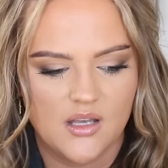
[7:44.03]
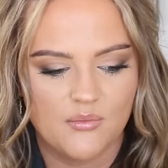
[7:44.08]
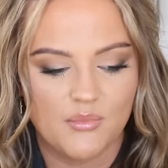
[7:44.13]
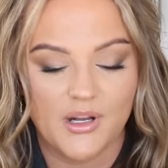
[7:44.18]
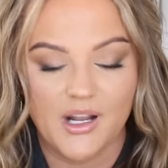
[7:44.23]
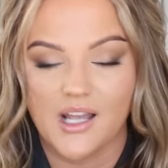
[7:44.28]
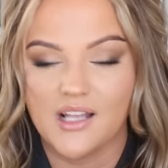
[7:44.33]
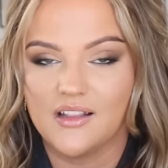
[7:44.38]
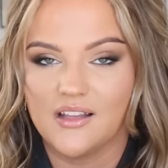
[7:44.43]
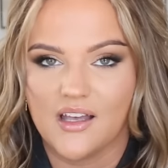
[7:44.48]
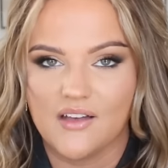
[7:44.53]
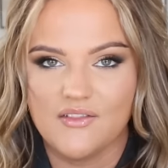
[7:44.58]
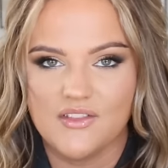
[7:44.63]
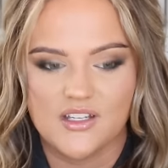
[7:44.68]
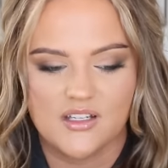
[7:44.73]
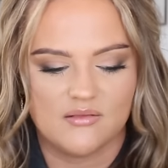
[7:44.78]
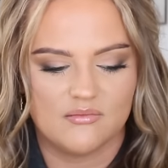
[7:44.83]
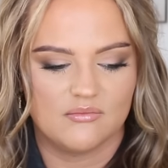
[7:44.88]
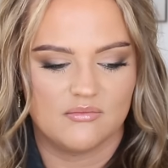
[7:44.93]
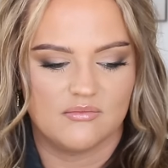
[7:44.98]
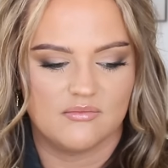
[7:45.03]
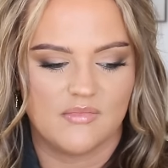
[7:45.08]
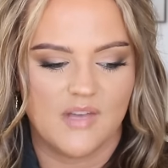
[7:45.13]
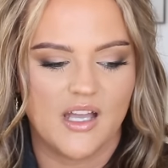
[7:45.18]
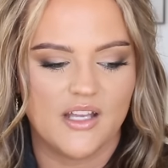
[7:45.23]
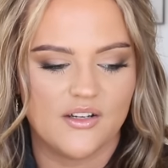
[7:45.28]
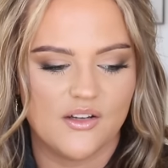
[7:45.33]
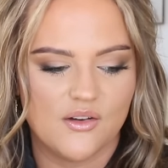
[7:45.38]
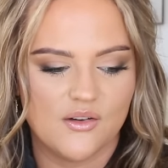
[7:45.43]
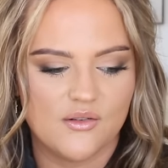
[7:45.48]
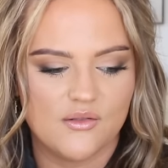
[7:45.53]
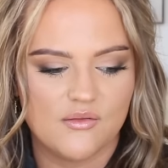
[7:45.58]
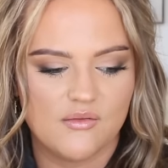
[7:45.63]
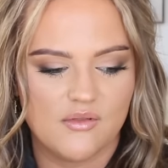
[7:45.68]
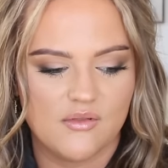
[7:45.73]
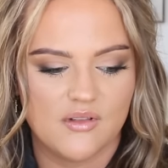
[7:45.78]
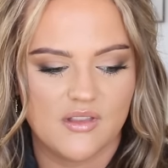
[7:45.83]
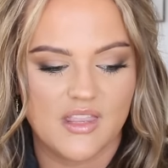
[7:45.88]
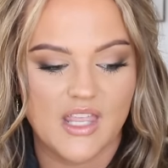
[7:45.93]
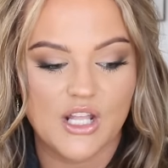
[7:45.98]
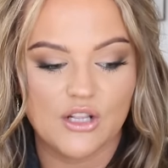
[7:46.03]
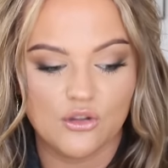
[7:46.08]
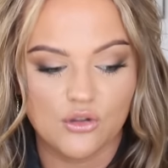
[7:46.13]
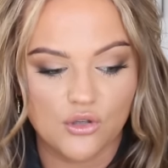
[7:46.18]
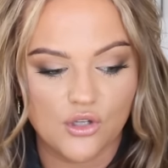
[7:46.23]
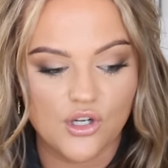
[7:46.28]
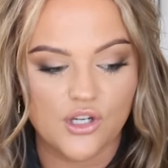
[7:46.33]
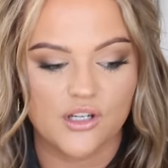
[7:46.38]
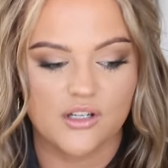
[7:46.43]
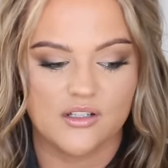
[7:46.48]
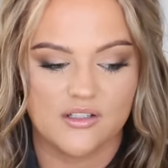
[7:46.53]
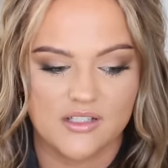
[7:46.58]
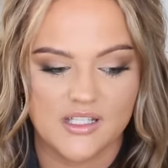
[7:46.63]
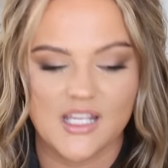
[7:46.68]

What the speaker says: But I love them. I know they look